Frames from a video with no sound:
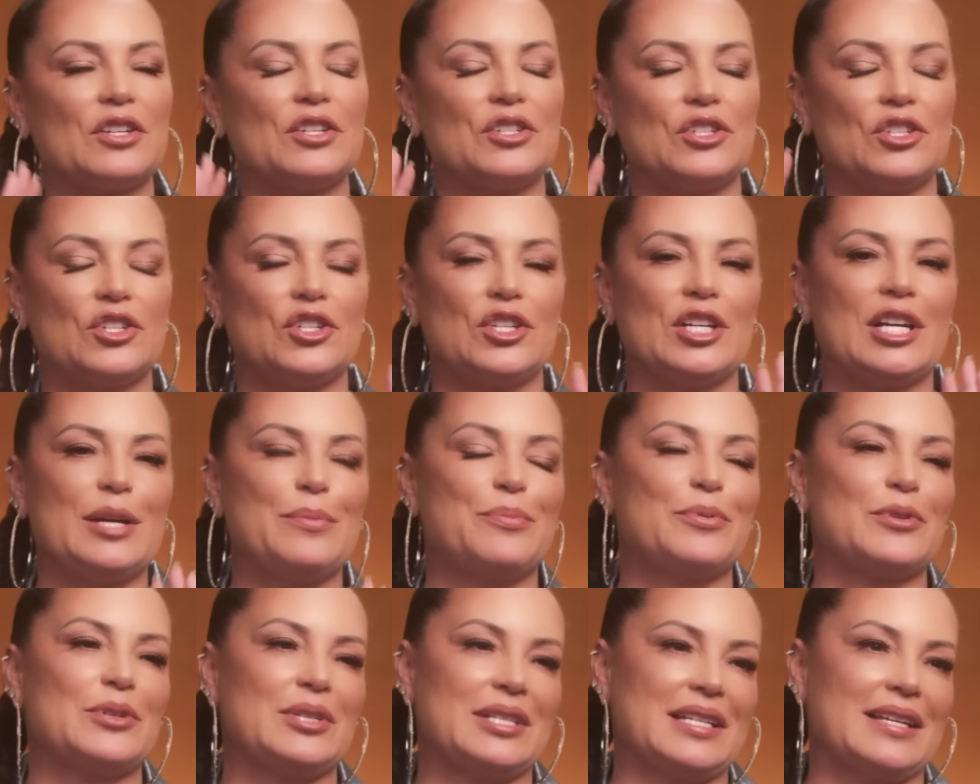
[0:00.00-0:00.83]
She
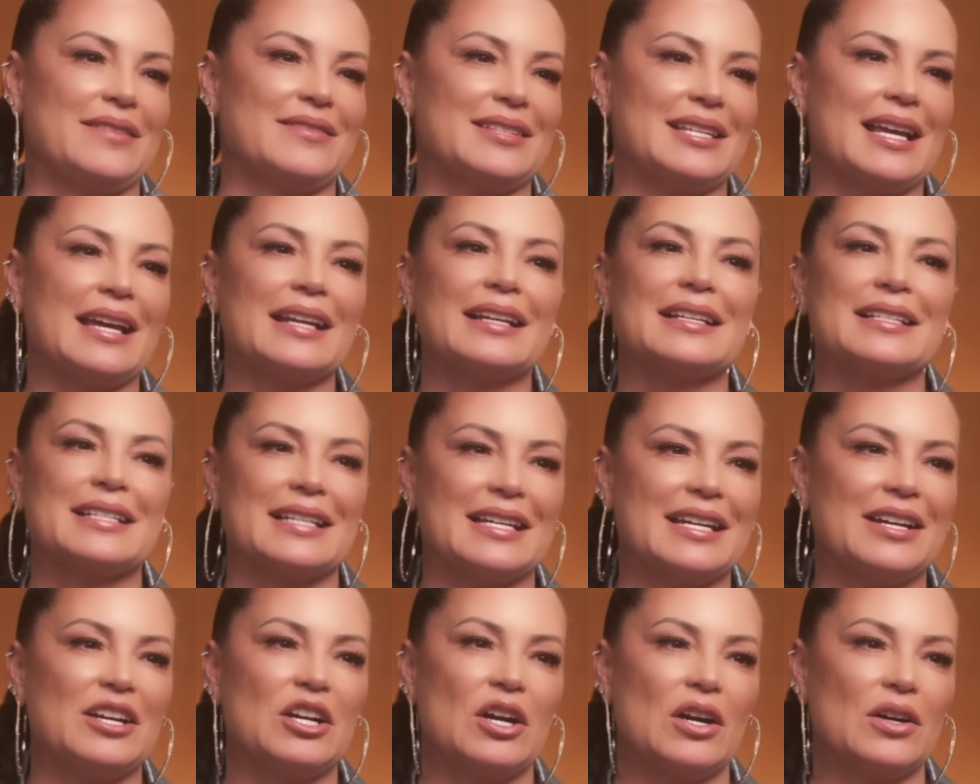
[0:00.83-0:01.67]
perceives that as
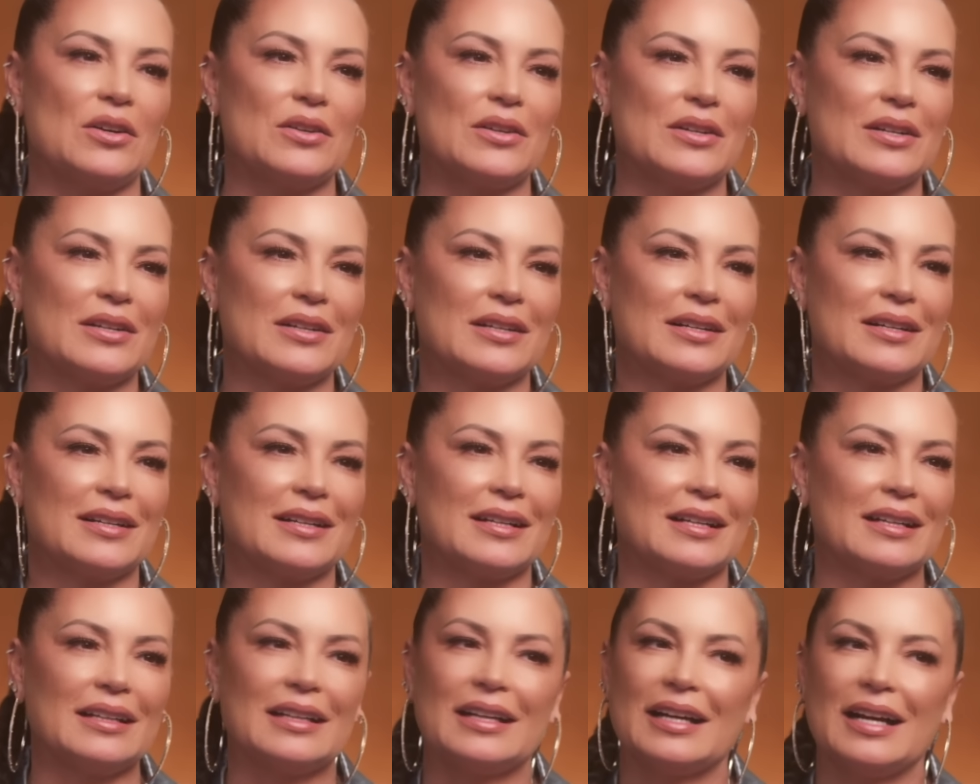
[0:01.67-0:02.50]
ego.
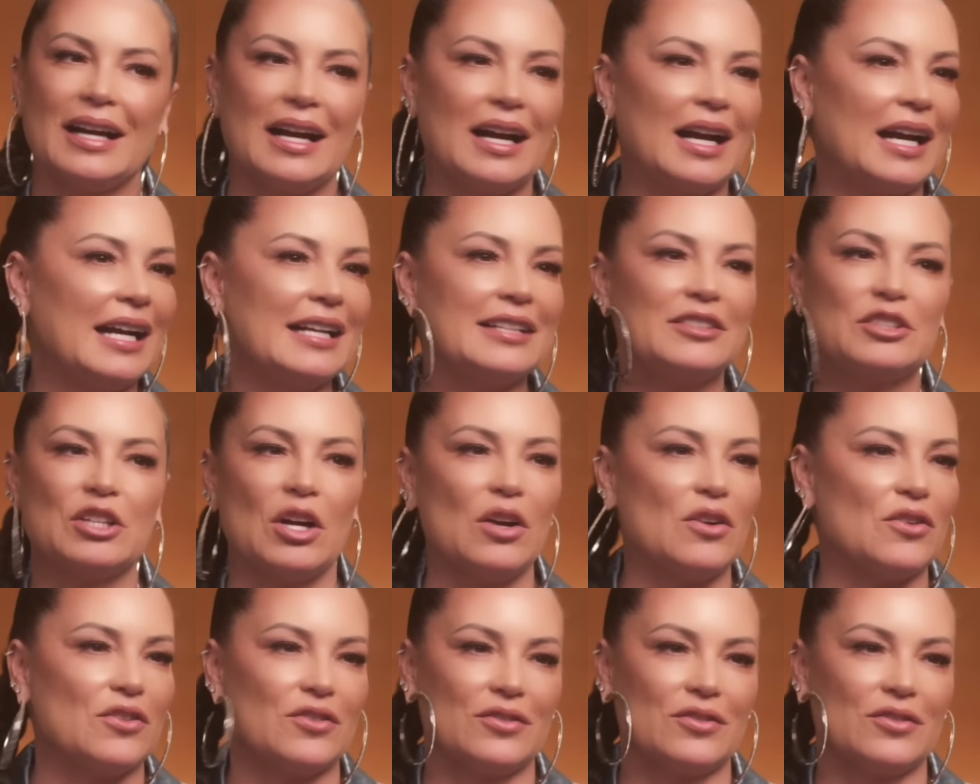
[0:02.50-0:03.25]
Mm-hmm. I don't.